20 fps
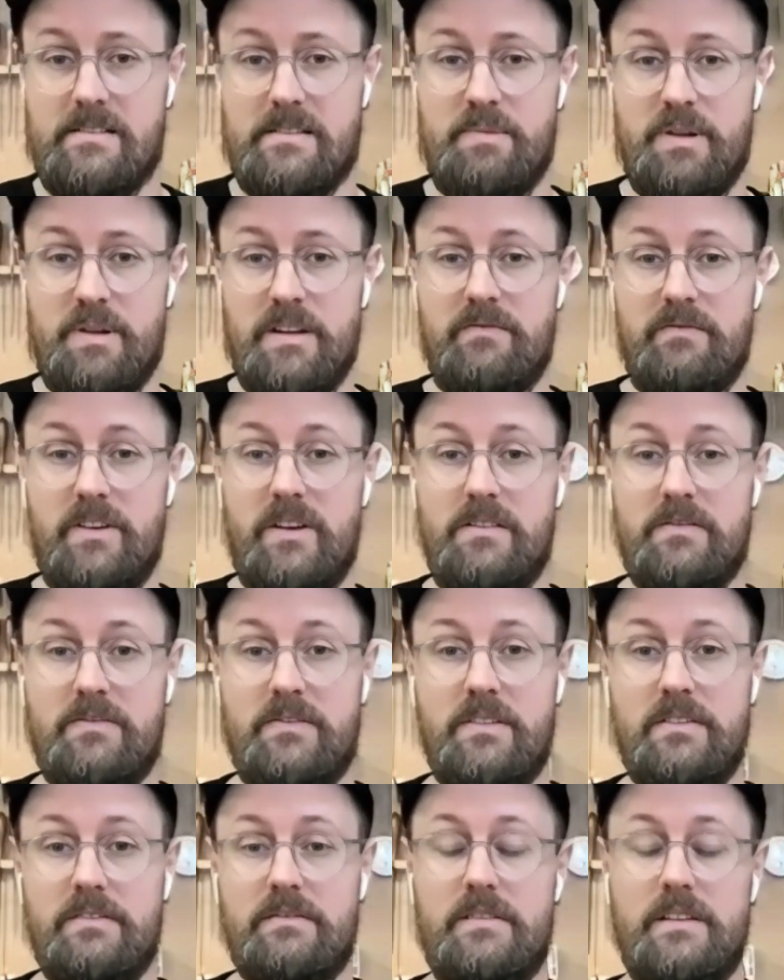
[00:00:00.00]
to be
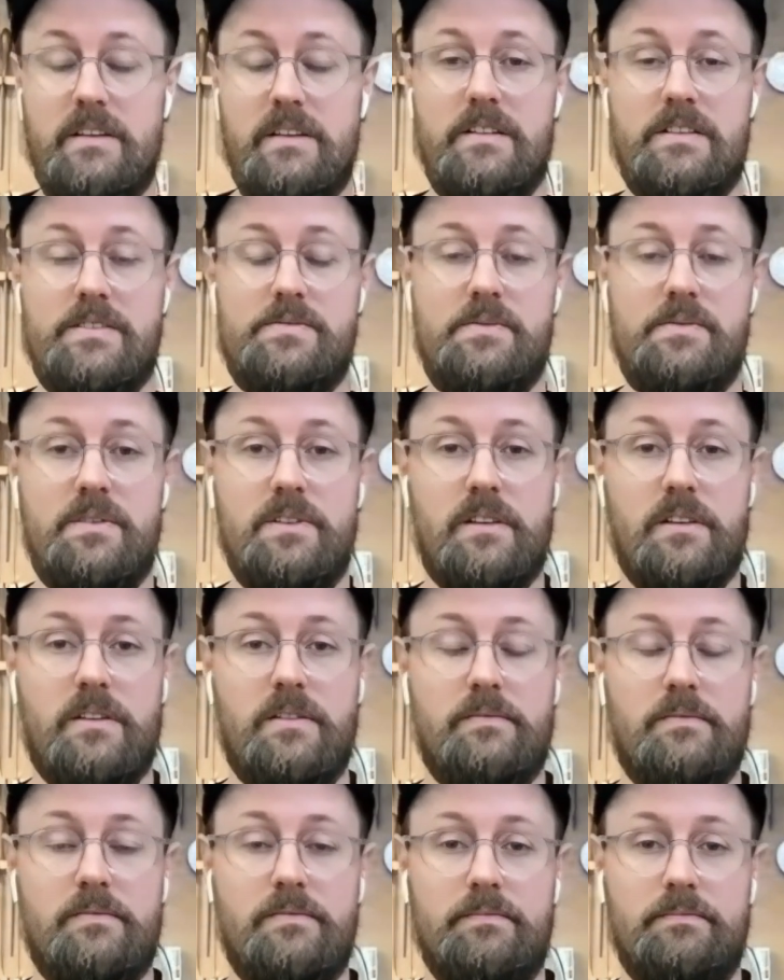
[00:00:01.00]
involved in this work.
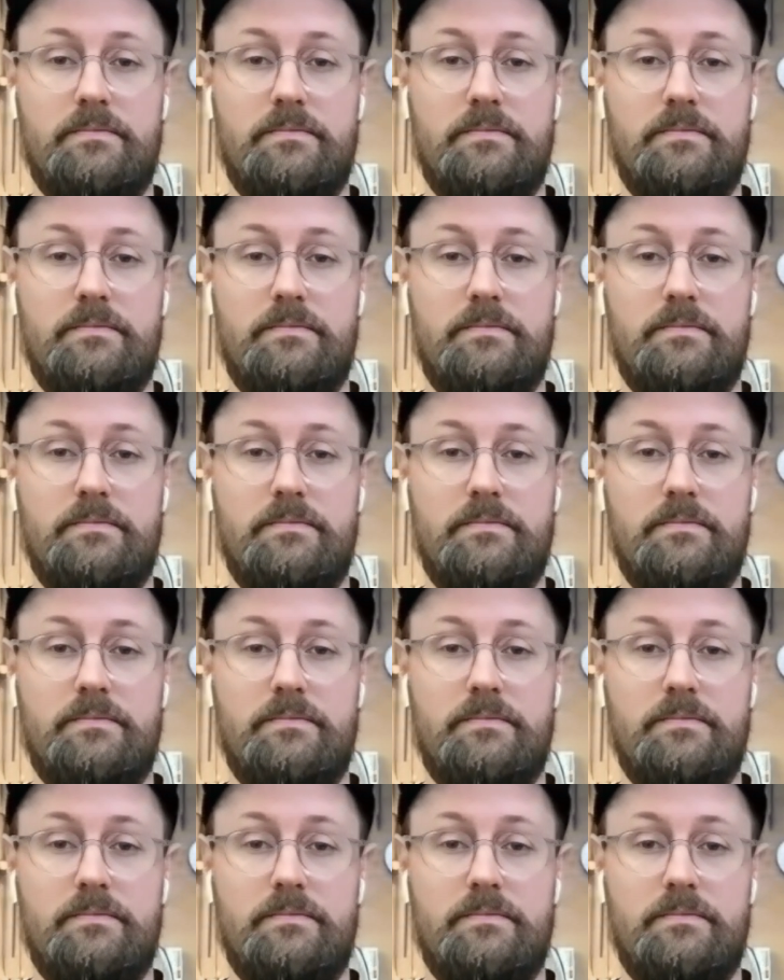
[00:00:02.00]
